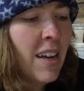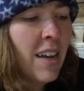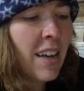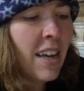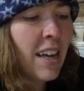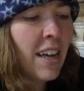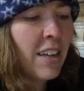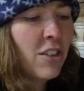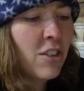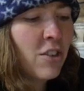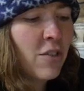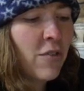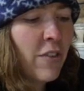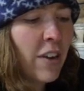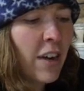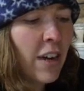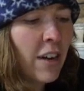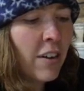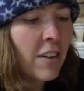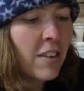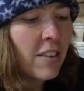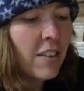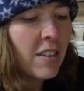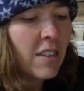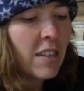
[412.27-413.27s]
catch your
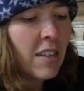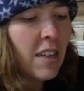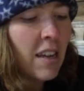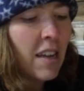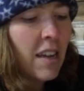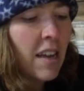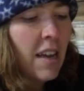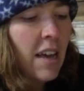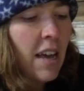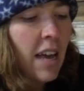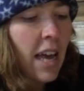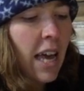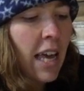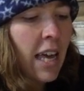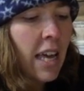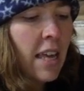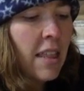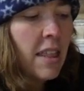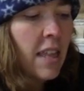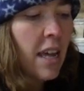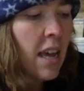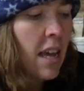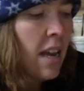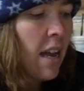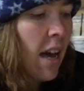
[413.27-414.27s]
fingers.
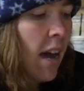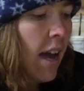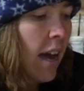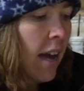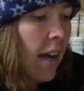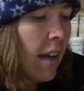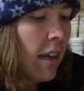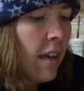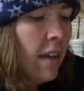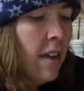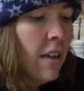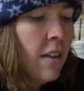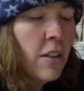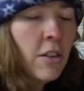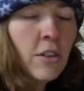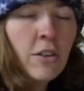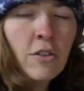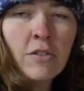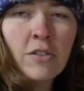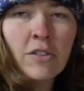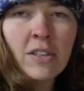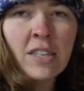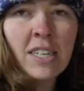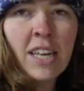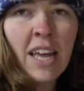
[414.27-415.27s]
And then I
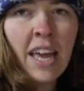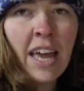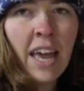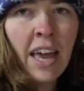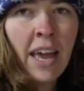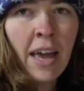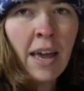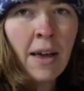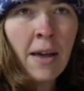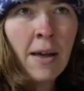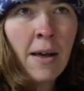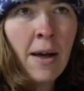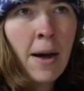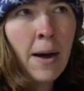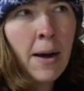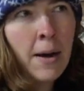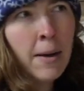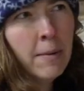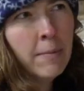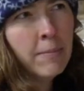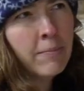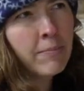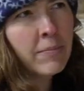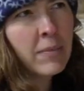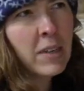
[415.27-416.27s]
used a
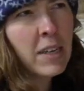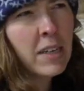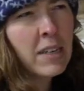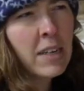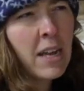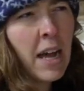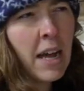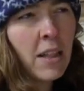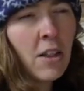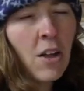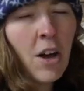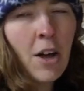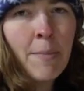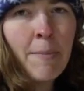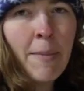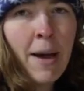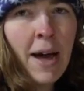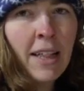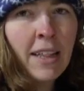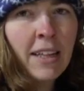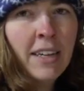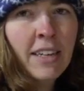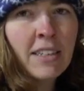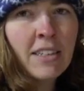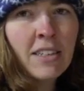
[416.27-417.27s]
um, nylon
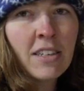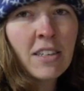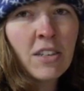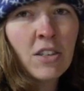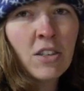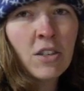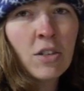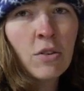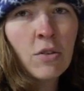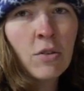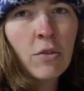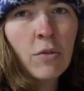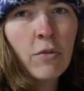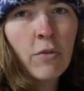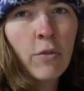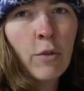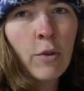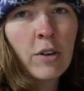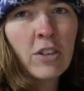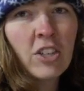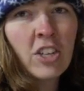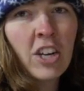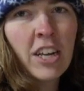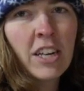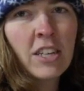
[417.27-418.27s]
mallet to
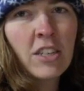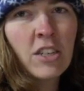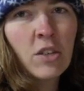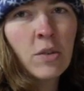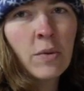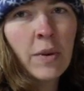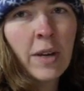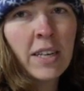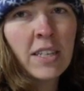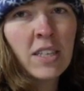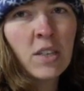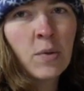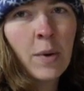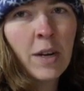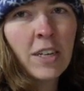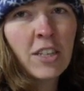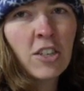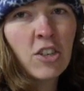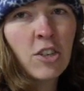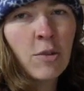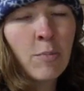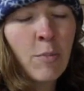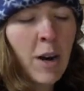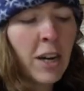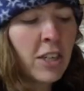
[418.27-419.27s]
forge it into a
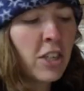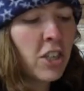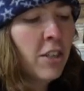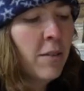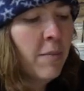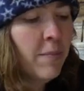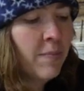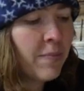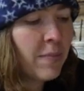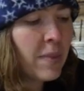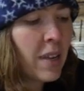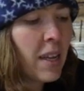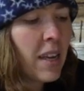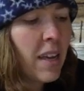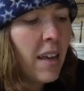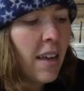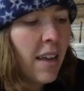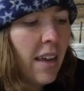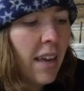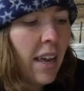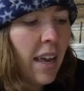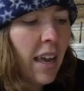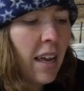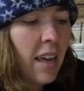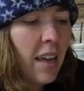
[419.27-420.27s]
swedge depression.
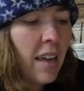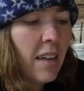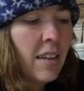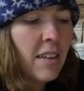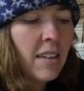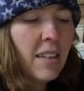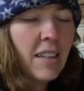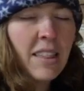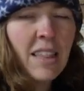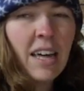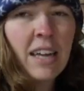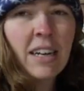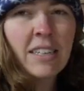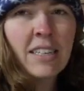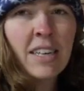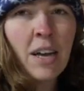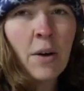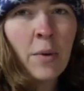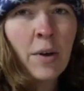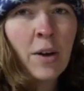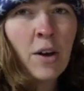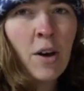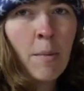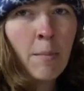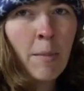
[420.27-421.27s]
And that is
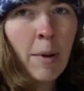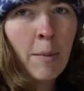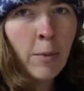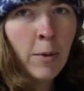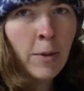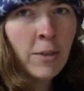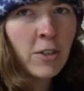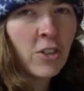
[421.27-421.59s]
how I got my bowl